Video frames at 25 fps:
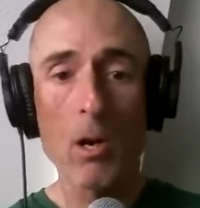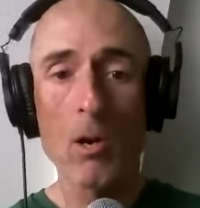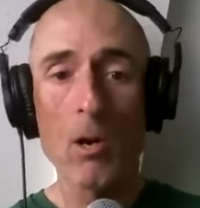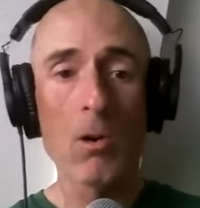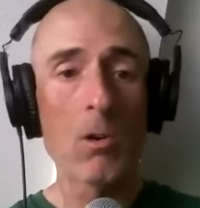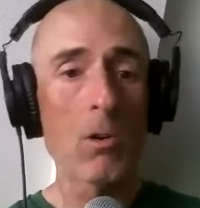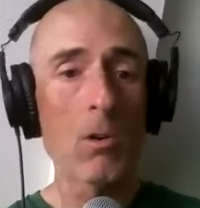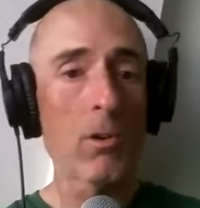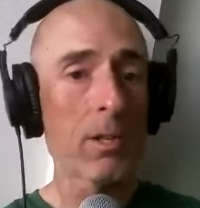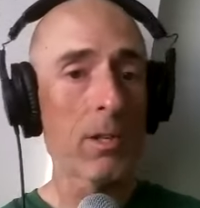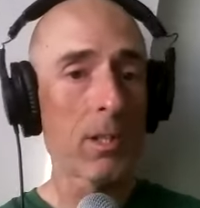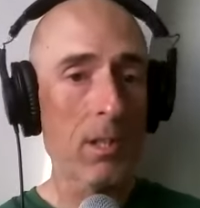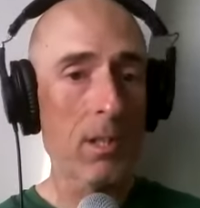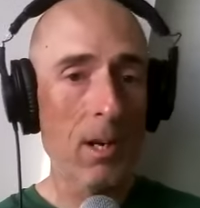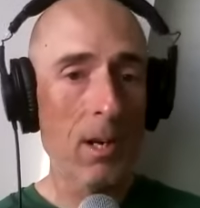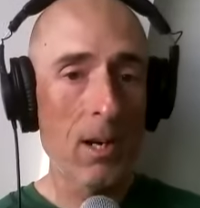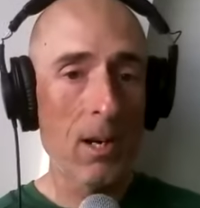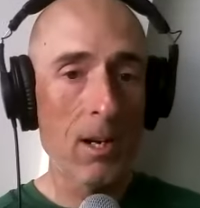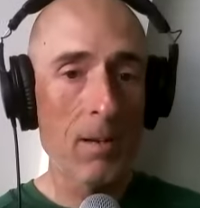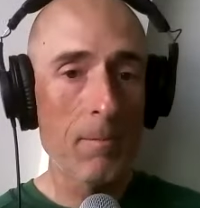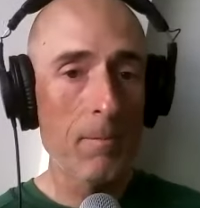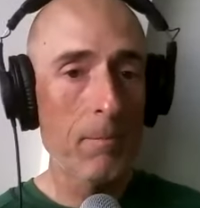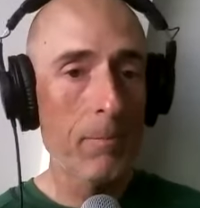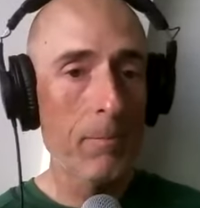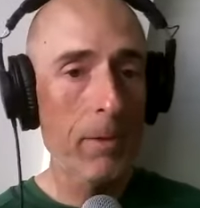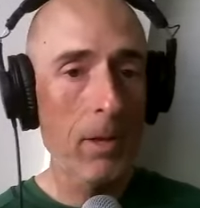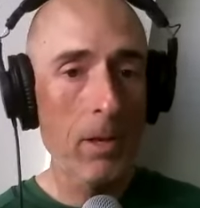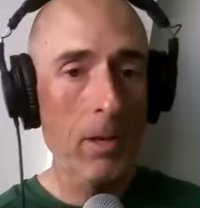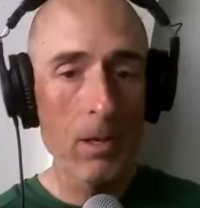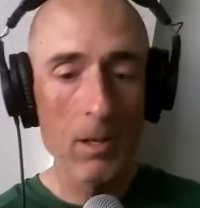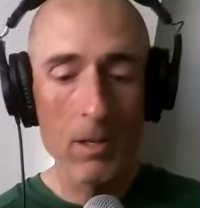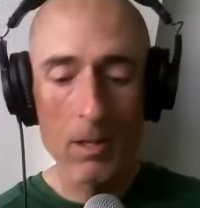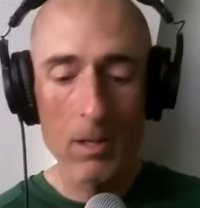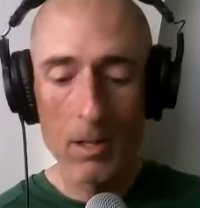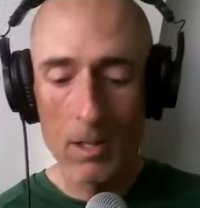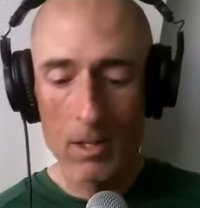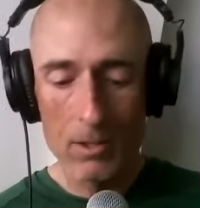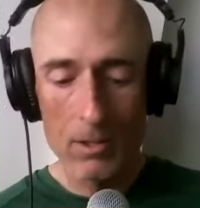all the time
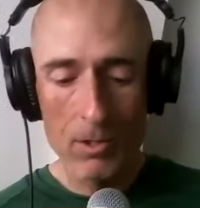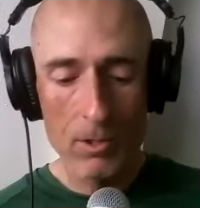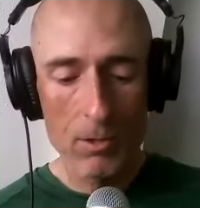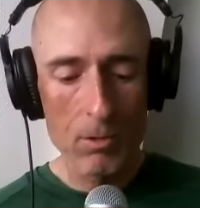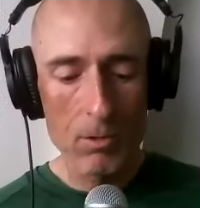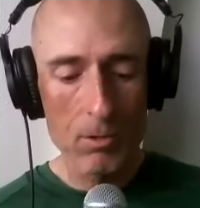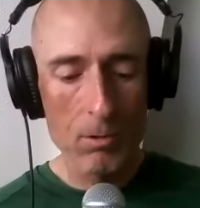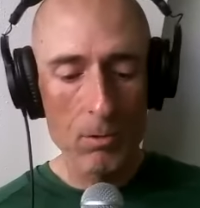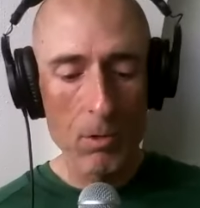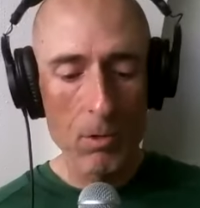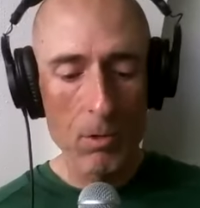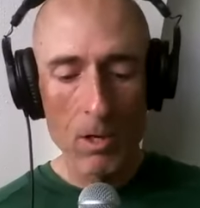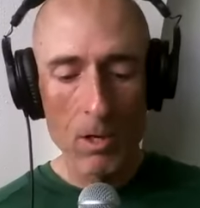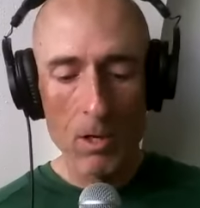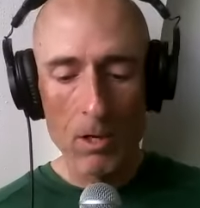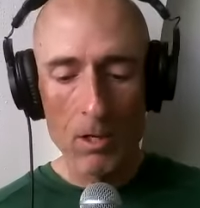uh, to